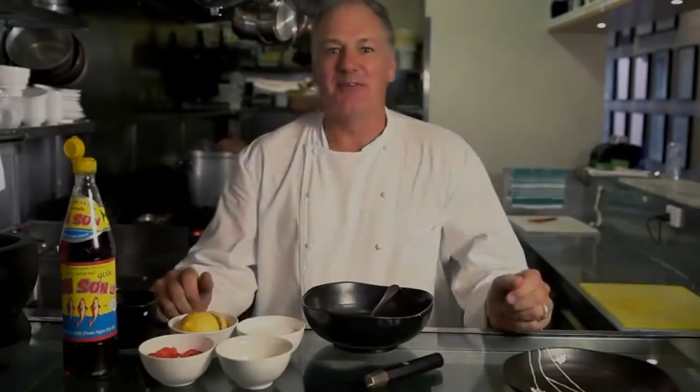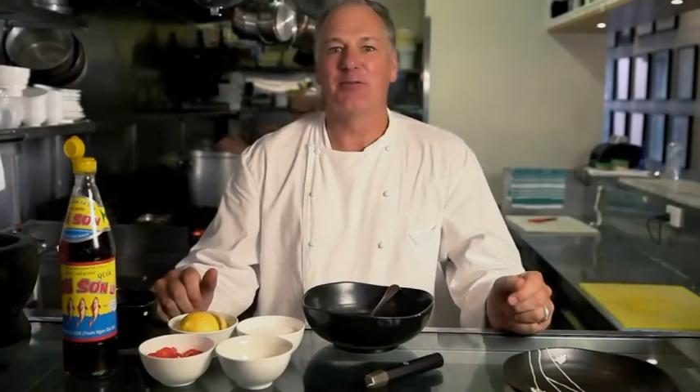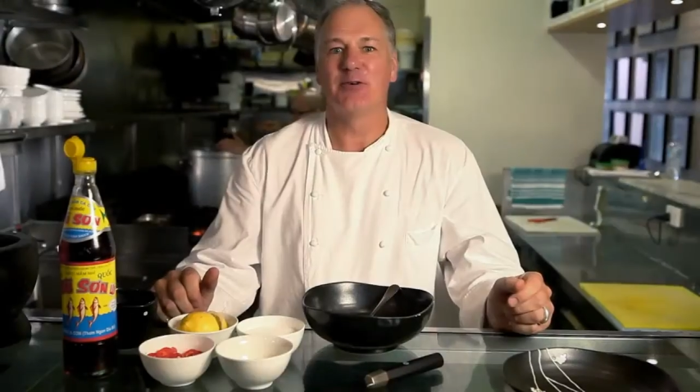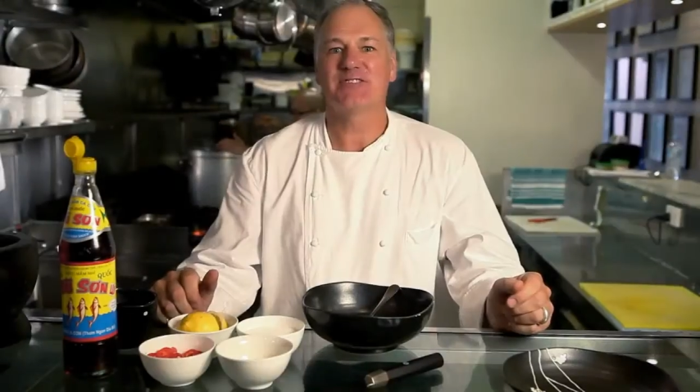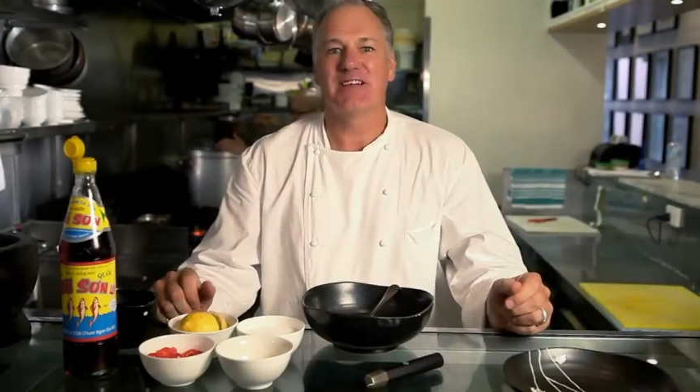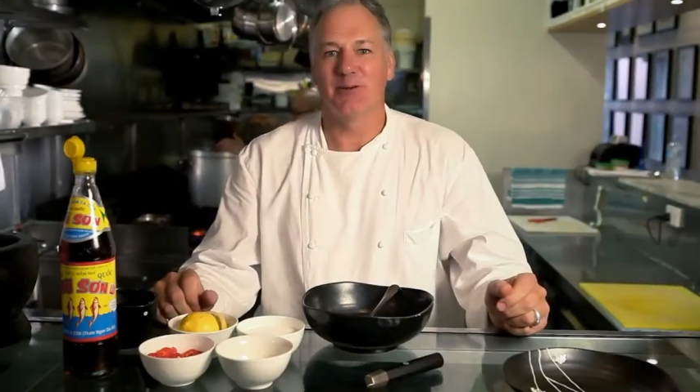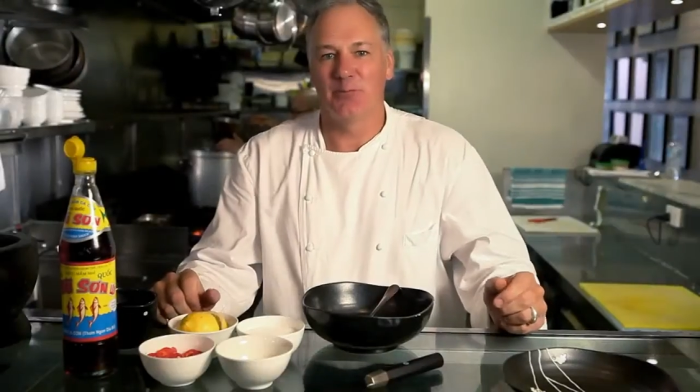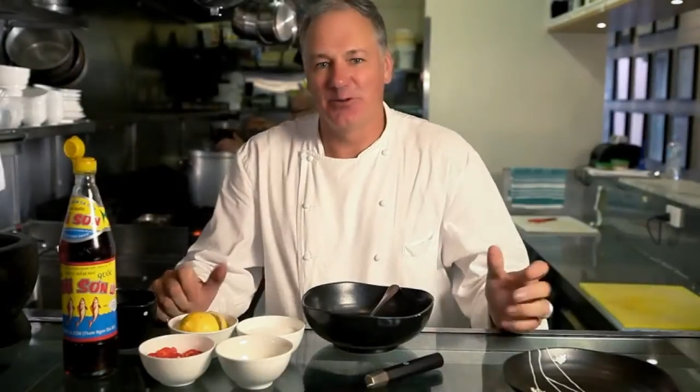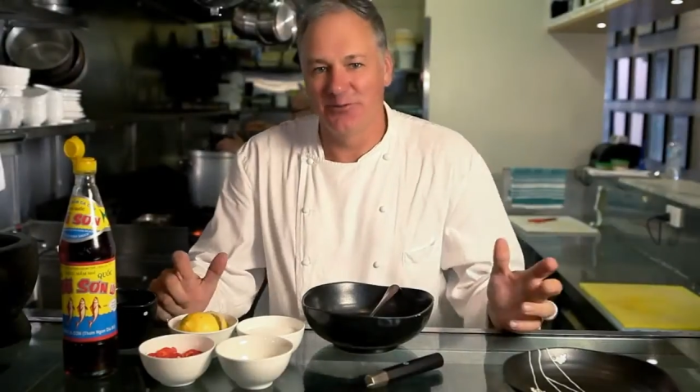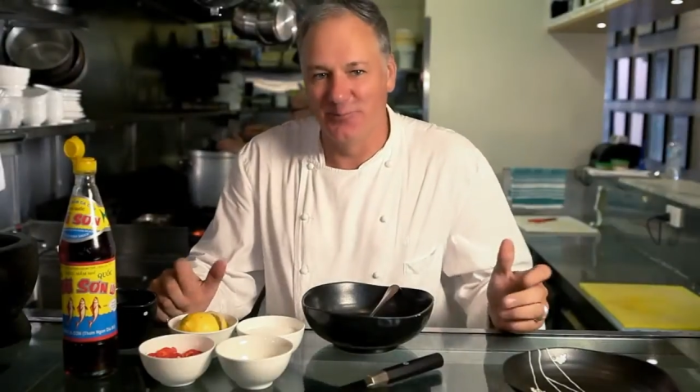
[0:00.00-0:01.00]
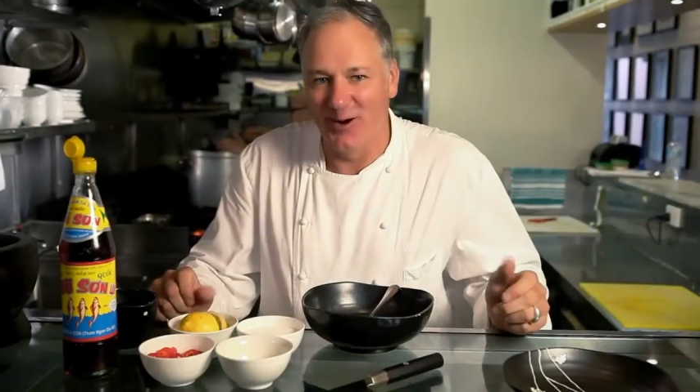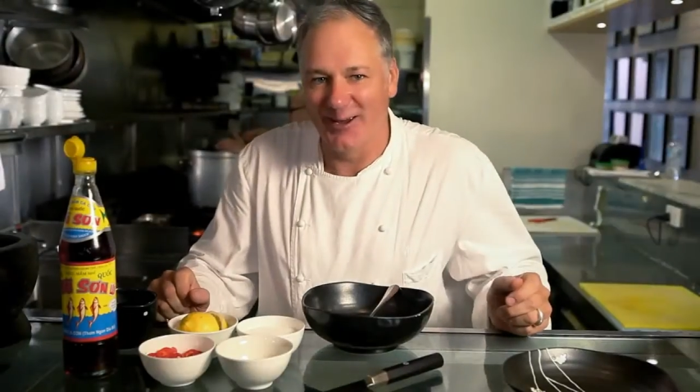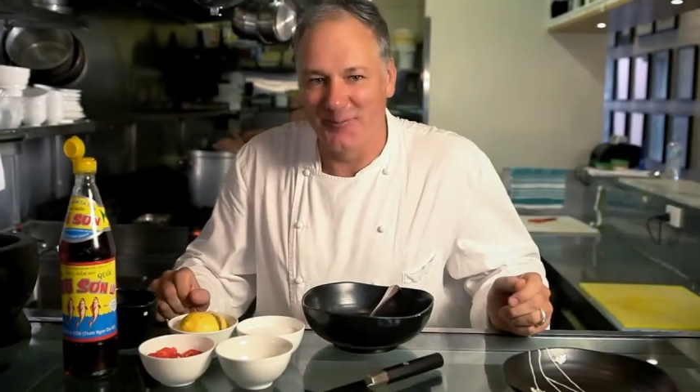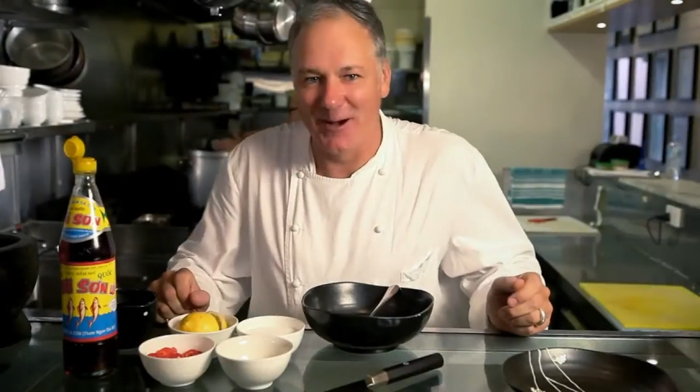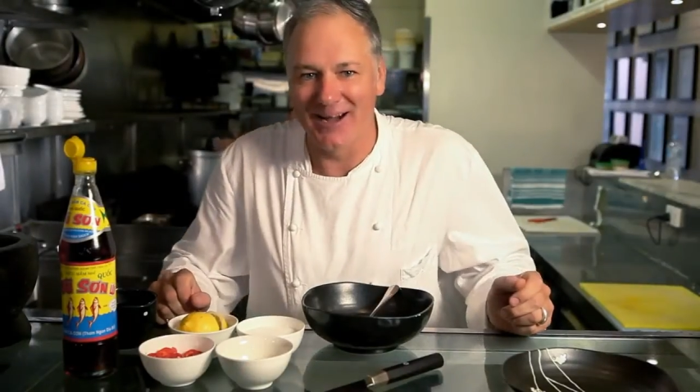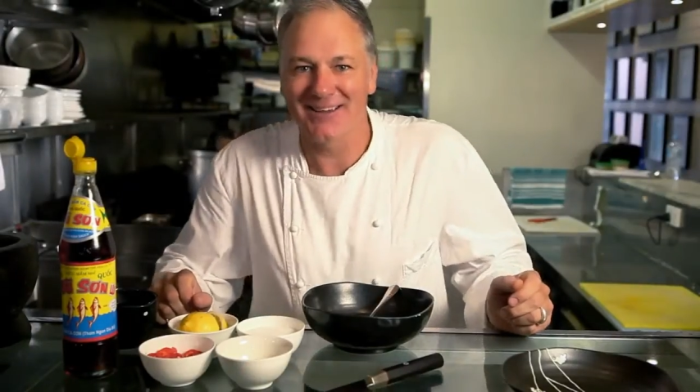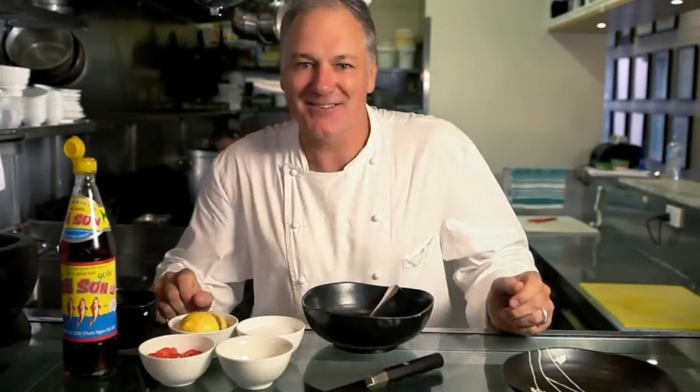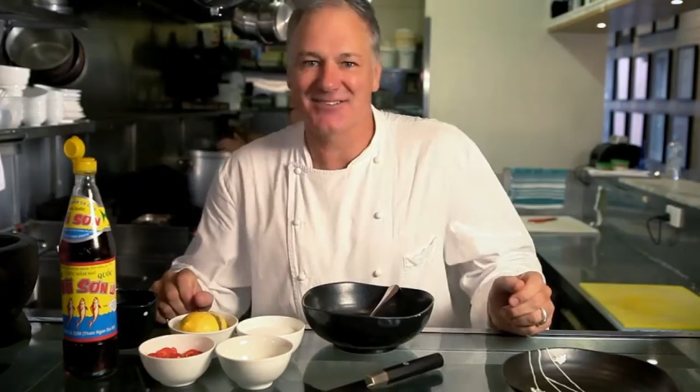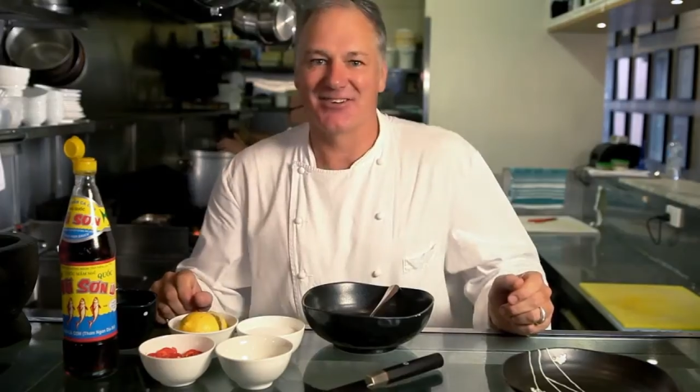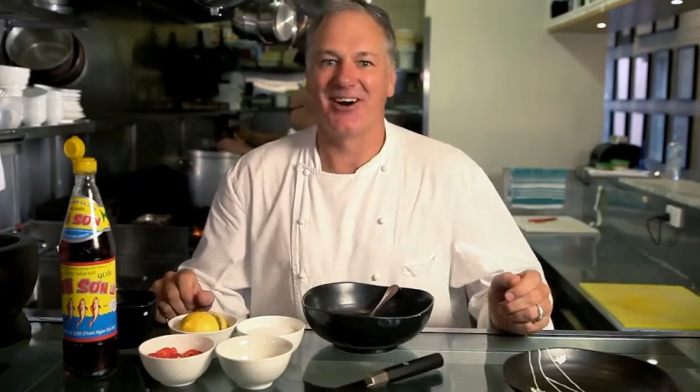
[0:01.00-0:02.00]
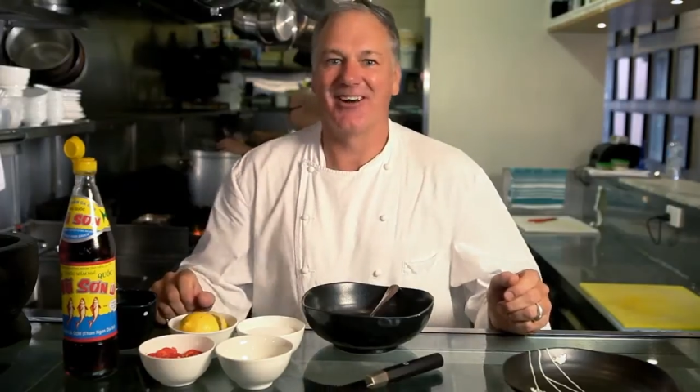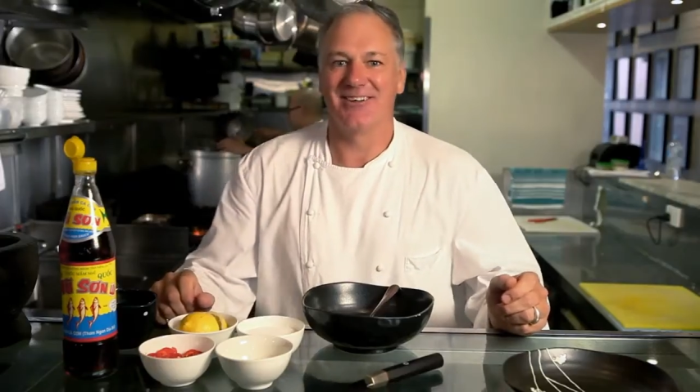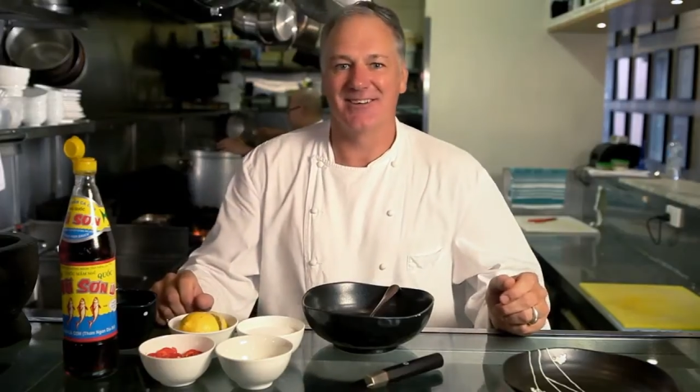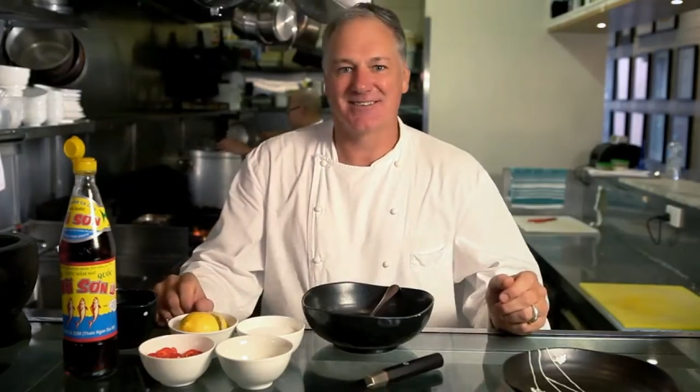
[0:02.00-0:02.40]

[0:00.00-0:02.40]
first element of my Hmong style